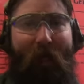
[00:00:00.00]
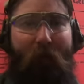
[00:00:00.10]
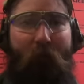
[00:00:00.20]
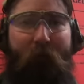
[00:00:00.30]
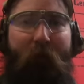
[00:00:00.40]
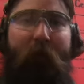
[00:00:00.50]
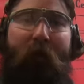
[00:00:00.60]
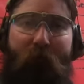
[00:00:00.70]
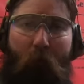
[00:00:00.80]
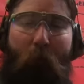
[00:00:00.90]
out of
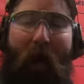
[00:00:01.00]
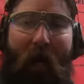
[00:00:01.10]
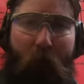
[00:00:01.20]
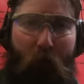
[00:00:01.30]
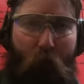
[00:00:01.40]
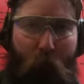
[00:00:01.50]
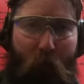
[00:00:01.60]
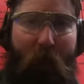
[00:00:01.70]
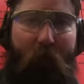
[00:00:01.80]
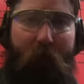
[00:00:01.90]
is a bimetal
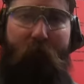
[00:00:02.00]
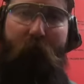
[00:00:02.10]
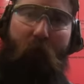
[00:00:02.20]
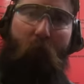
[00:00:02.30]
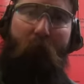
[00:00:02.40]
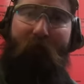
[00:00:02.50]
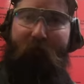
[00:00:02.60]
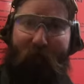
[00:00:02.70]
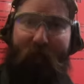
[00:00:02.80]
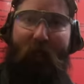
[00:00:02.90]
product, so they'll
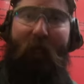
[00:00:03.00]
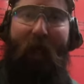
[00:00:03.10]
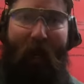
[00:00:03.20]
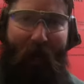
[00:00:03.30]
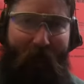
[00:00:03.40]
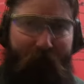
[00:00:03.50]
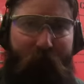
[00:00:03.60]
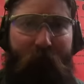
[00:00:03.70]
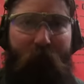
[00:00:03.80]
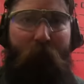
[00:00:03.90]
mix lead
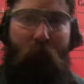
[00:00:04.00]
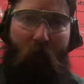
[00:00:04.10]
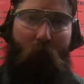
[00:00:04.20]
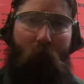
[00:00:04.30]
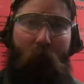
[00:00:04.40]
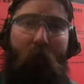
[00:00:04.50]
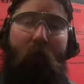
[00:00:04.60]
and metal.